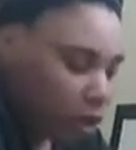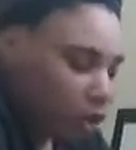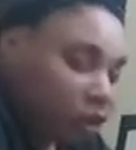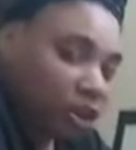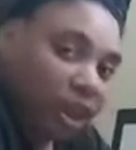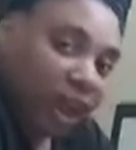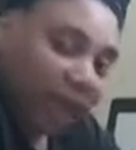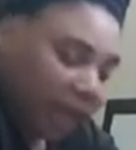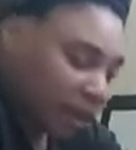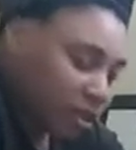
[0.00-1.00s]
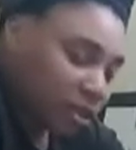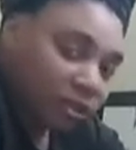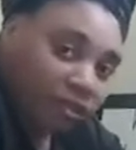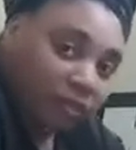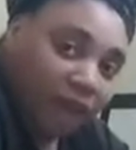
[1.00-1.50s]
She has
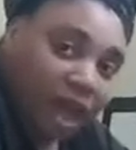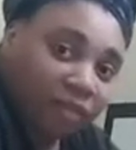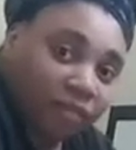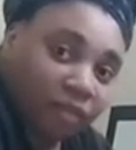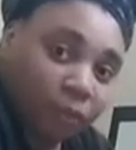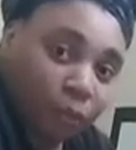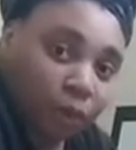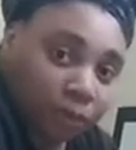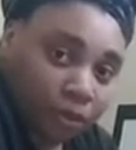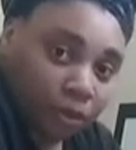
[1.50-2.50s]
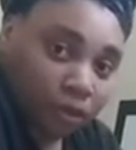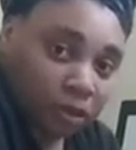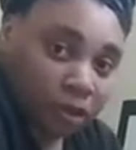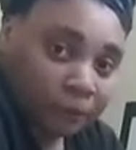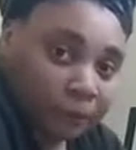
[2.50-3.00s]
5 different
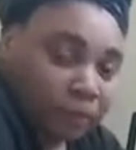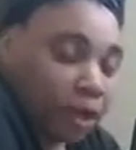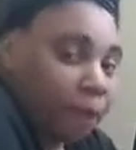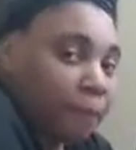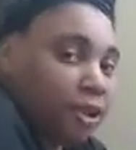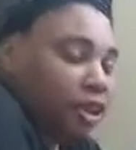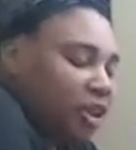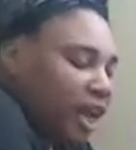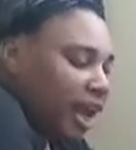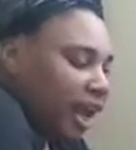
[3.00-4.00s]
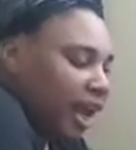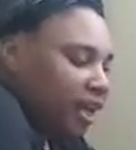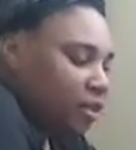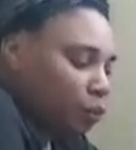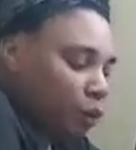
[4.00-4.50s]
workbooks, but she
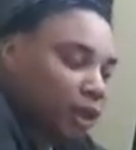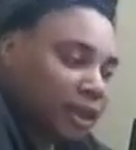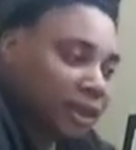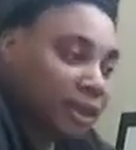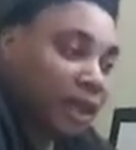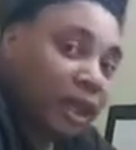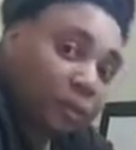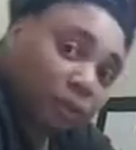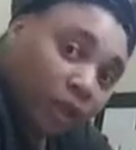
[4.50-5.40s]
has one that's labeled